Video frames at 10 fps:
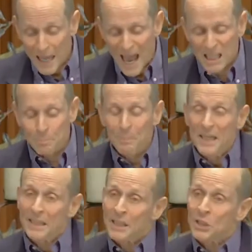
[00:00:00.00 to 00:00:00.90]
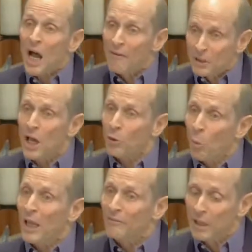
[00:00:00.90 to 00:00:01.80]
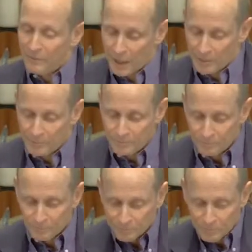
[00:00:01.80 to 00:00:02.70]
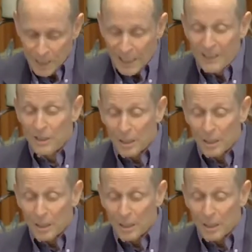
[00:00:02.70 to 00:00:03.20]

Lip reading: as beacons of another way of living. In the